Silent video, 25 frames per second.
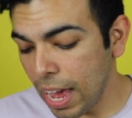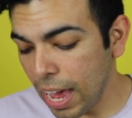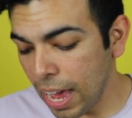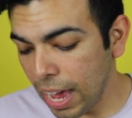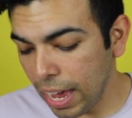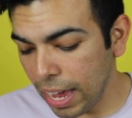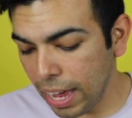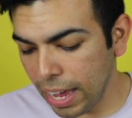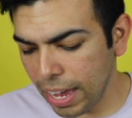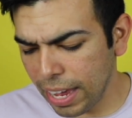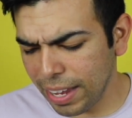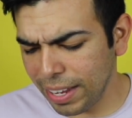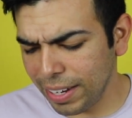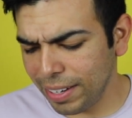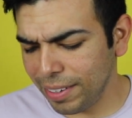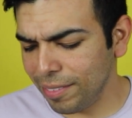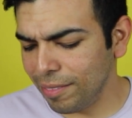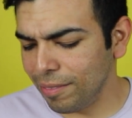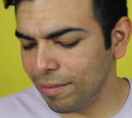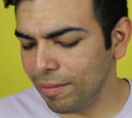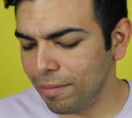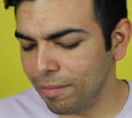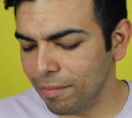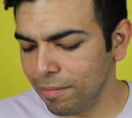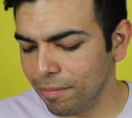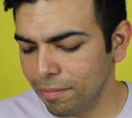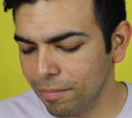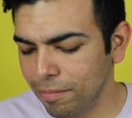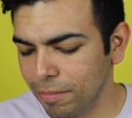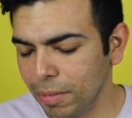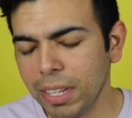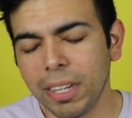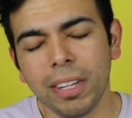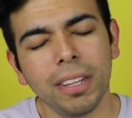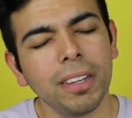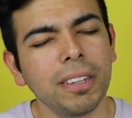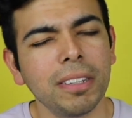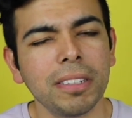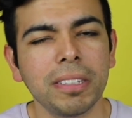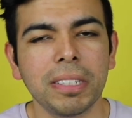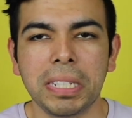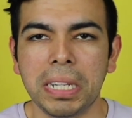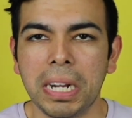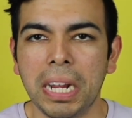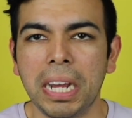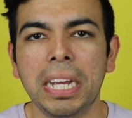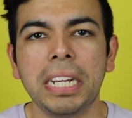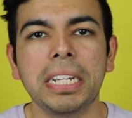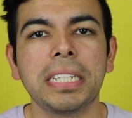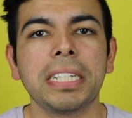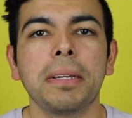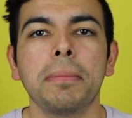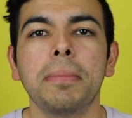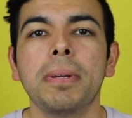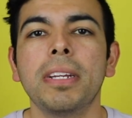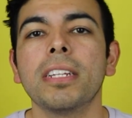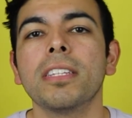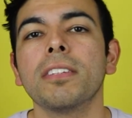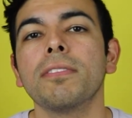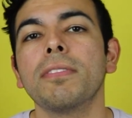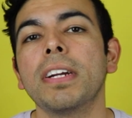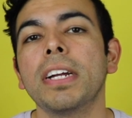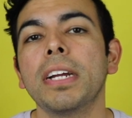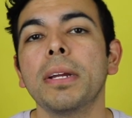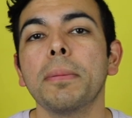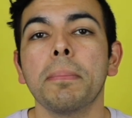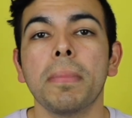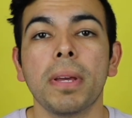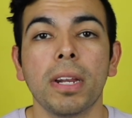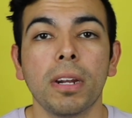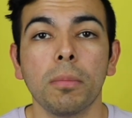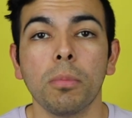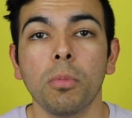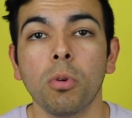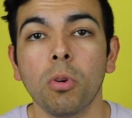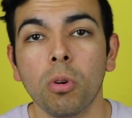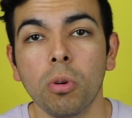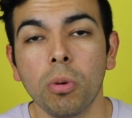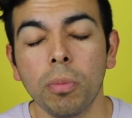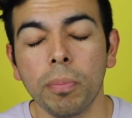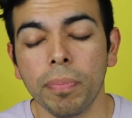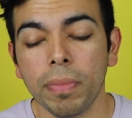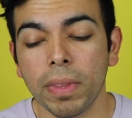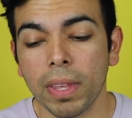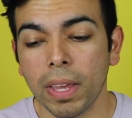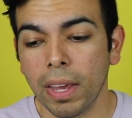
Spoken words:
and it looks nice. I mean, it's very minimal.